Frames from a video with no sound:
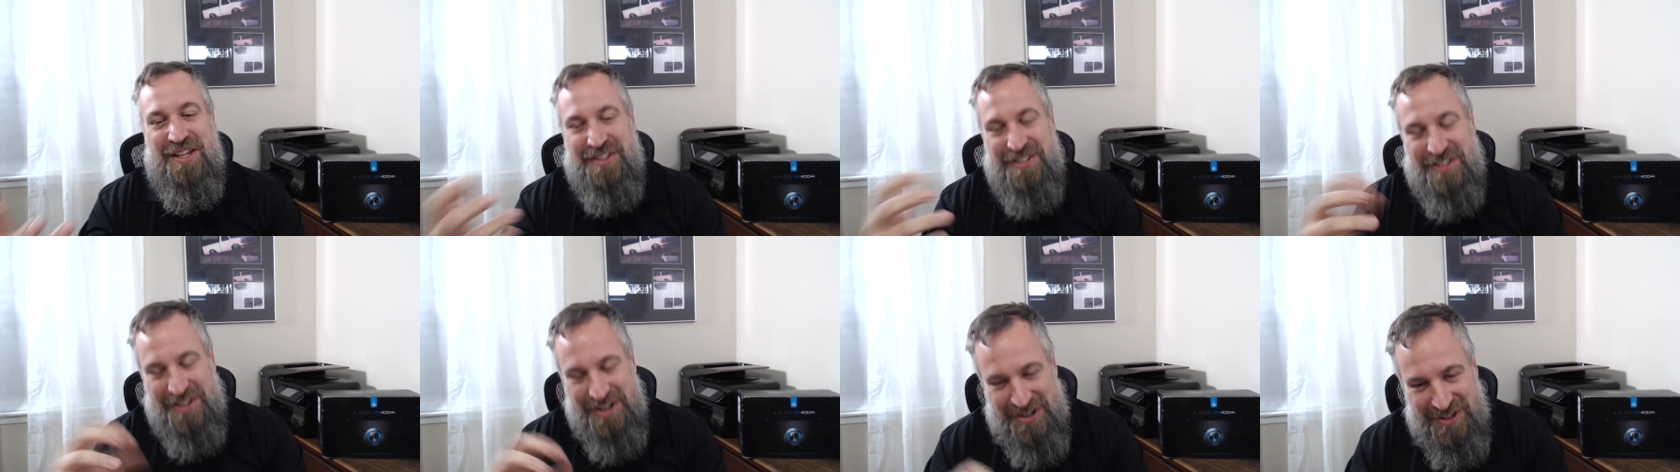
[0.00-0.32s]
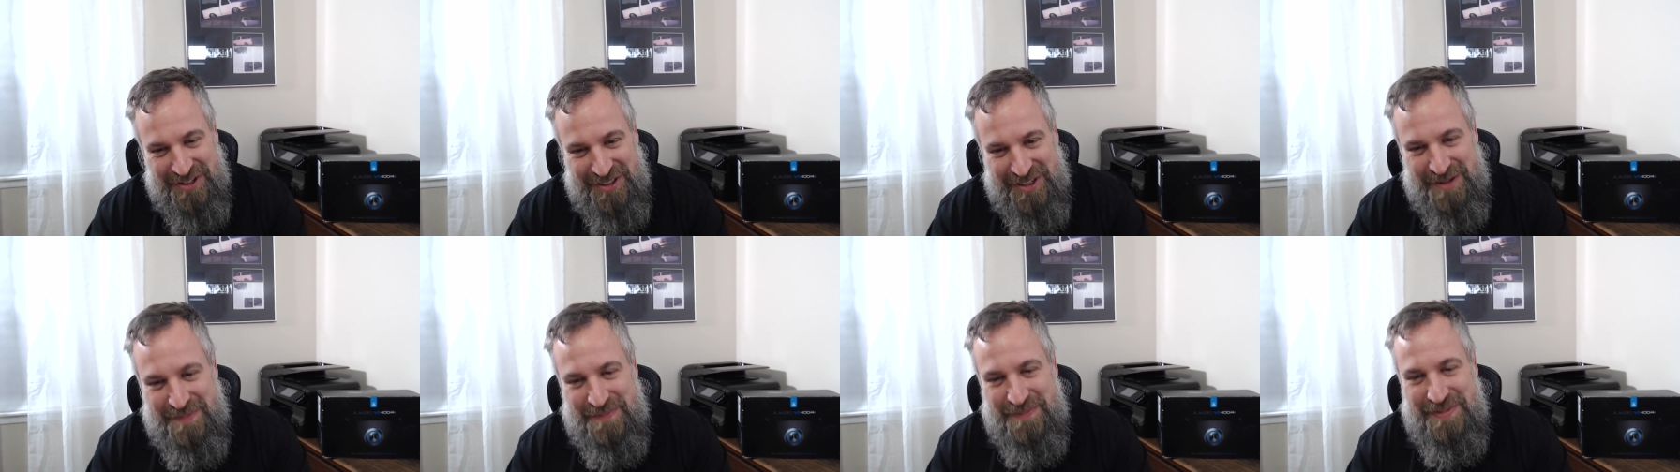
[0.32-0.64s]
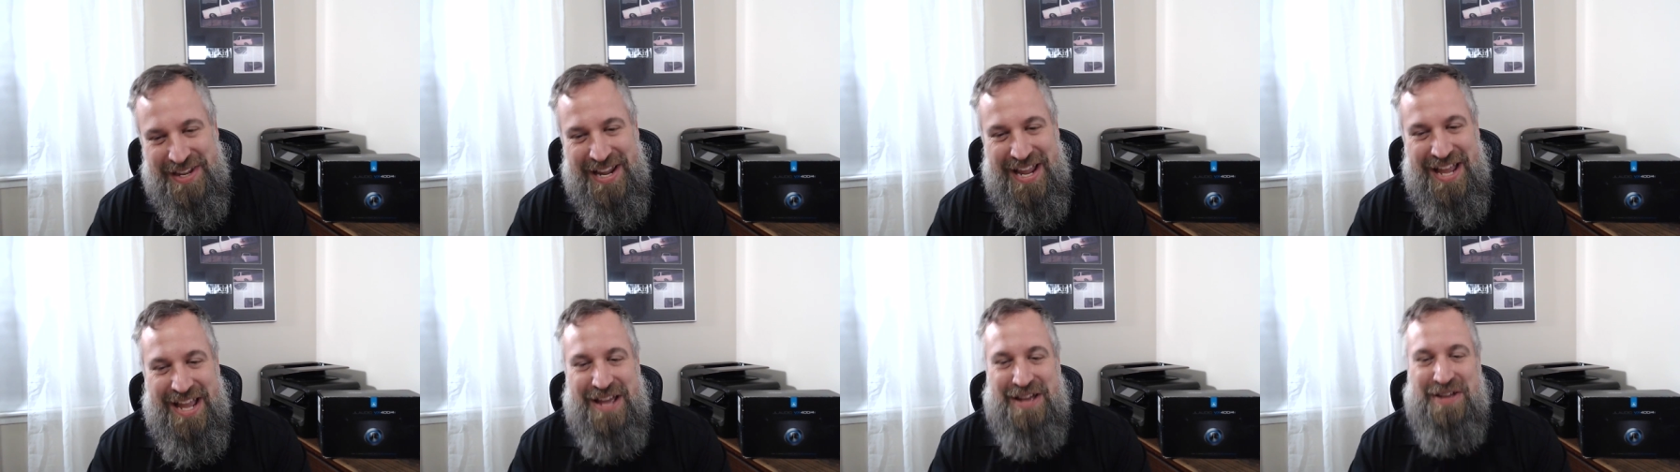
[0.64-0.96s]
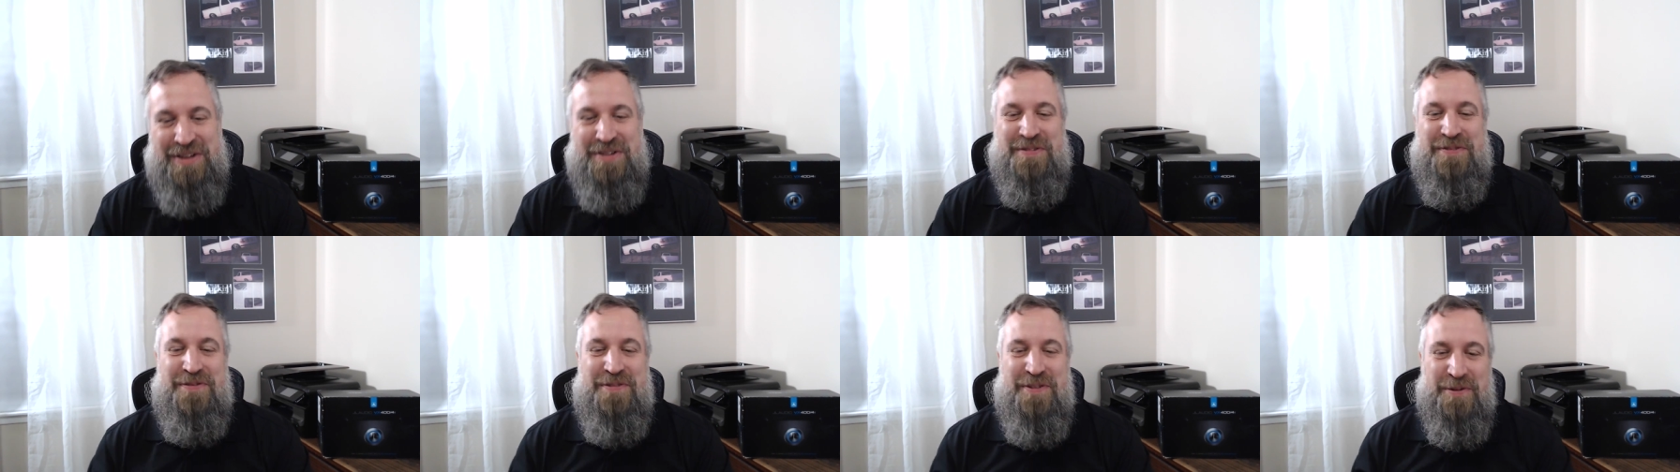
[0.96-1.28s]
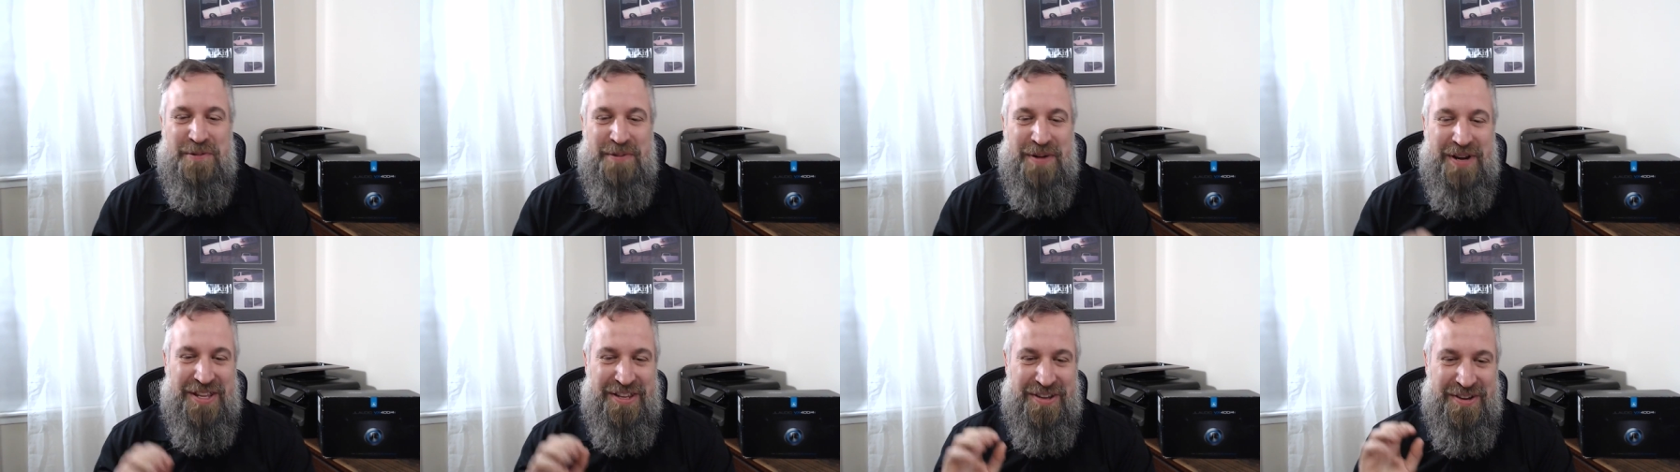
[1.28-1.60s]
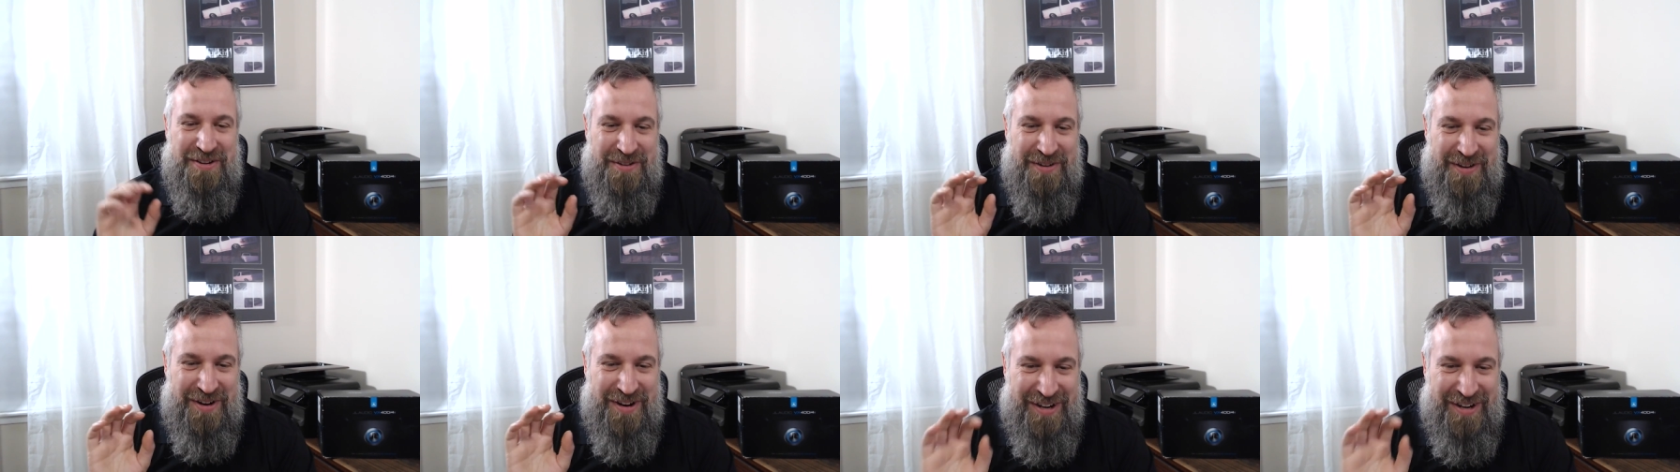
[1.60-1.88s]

turn them down for when you